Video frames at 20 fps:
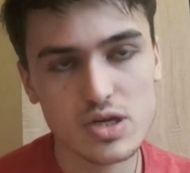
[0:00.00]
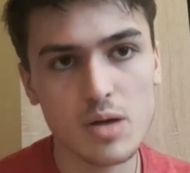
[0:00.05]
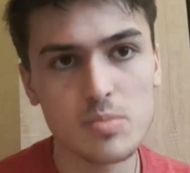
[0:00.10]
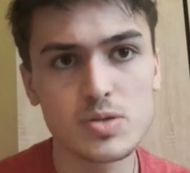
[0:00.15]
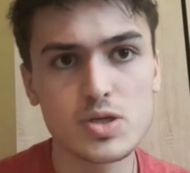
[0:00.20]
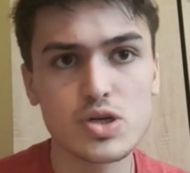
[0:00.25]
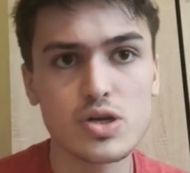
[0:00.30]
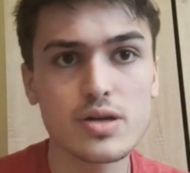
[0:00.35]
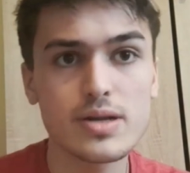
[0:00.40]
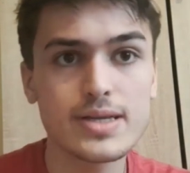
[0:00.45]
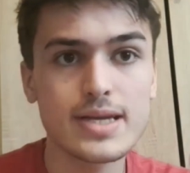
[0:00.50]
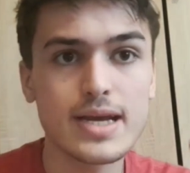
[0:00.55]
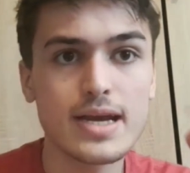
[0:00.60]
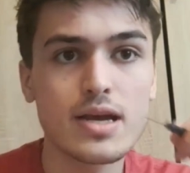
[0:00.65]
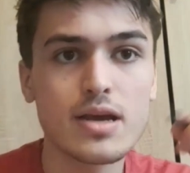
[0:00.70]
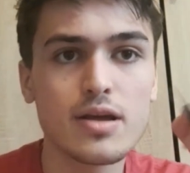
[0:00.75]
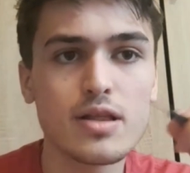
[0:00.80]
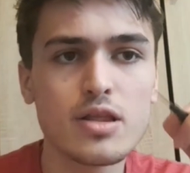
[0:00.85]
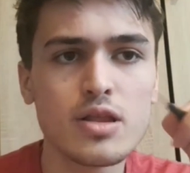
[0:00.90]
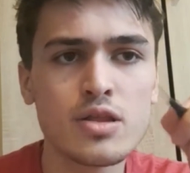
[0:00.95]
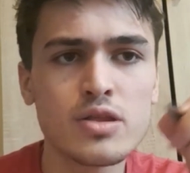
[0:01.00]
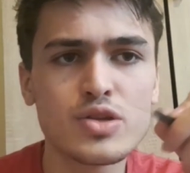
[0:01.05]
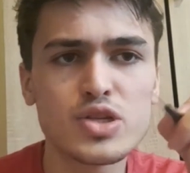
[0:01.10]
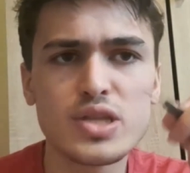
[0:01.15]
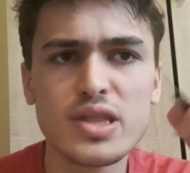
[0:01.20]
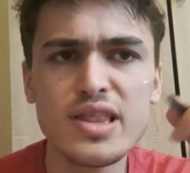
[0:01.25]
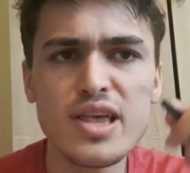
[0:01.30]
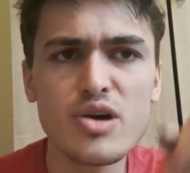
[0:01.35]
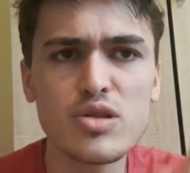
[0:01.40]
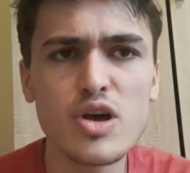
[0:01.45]
I'm just going to take a
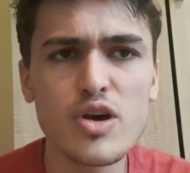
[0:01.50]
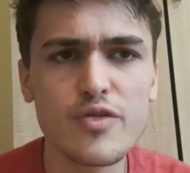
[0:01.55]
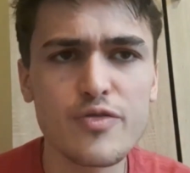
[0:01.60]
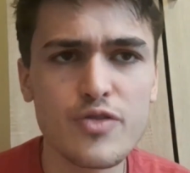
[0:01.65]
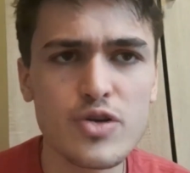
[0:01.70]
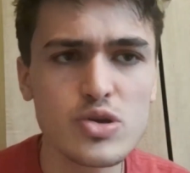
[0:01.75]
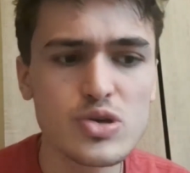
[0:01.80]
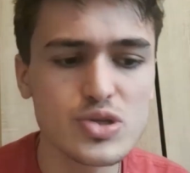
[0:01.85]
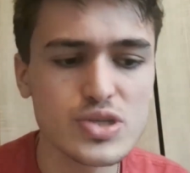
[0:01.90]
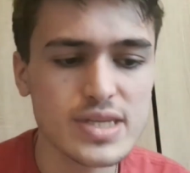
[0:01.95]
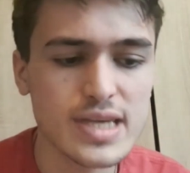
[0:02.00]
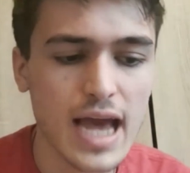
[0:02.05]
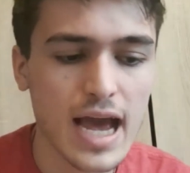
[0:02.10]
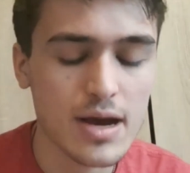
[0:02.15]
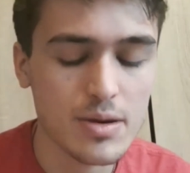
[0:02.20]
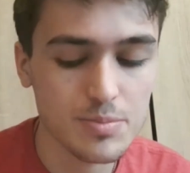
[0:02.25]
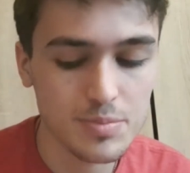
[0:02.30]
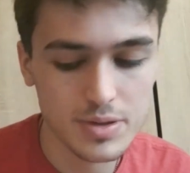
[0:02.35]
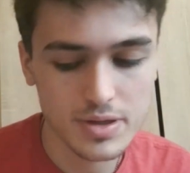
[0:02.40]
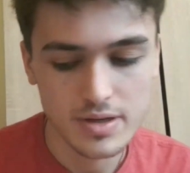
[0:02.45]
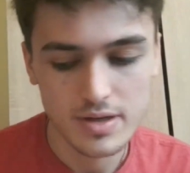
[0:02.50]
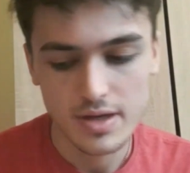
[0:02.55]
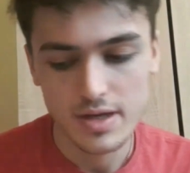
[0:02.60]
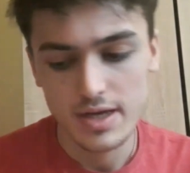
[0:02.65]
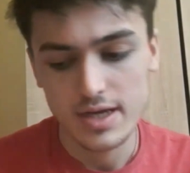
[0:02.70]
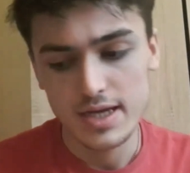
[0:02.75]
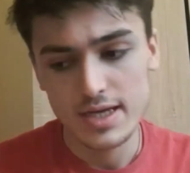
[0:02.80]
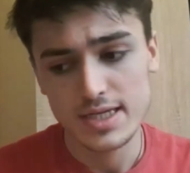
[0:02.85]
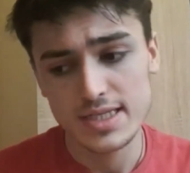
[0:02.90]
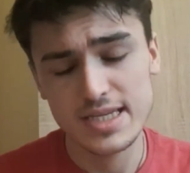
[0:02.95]
little look through your scalp,
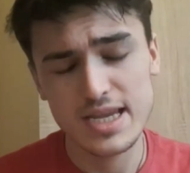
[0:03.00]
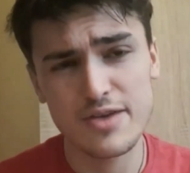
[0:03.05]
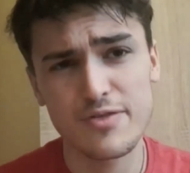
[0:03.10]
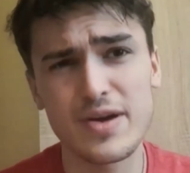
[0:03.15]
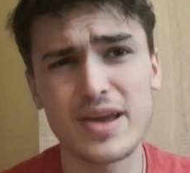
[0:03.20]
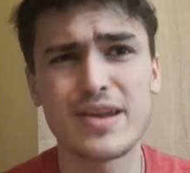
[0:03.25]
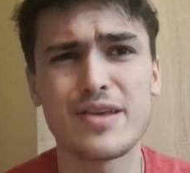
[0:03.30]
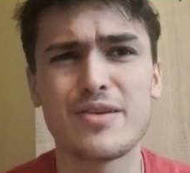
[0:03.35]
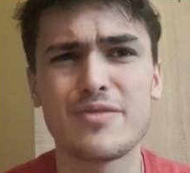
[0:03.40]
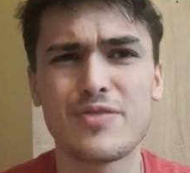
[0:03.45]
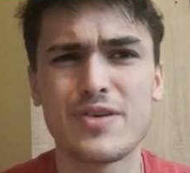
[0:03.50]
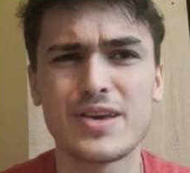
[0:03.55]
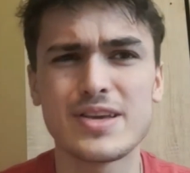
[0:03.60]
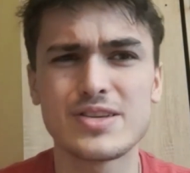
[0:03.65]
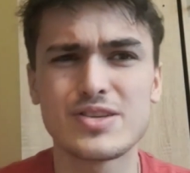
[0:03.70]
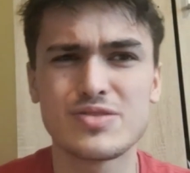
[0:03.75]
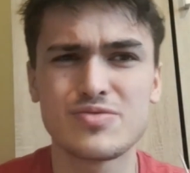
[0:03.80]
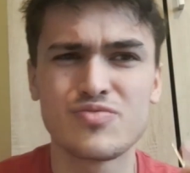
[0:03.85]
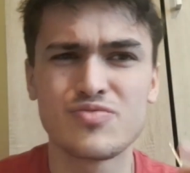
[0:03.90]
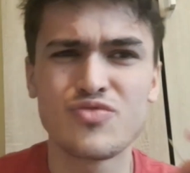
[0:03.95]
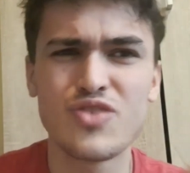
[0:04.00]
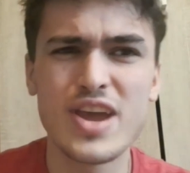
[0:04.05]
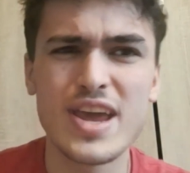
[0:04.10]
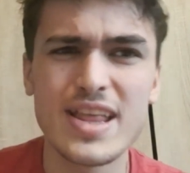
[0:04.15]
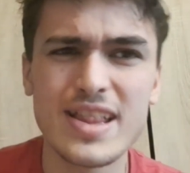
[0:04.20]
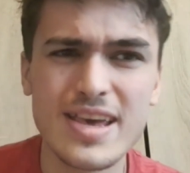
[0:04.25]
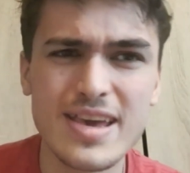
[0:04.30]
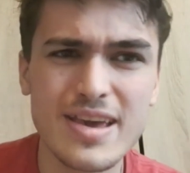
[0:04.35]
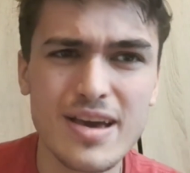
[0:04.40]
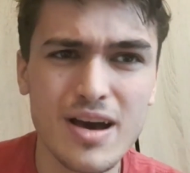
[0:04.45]
see if anything's
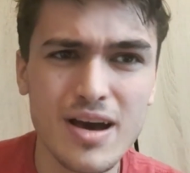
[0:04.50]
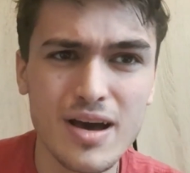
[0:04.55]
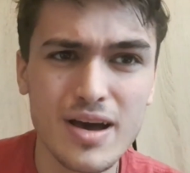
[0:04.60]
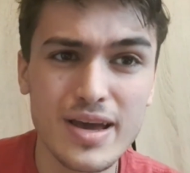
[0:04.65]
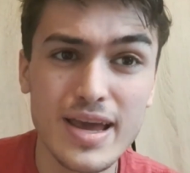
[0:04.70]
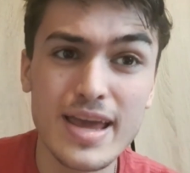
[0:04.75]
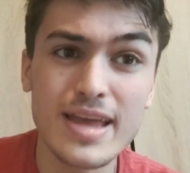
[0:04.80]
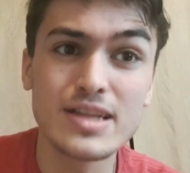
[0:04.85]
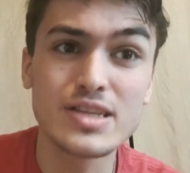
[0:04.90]
really in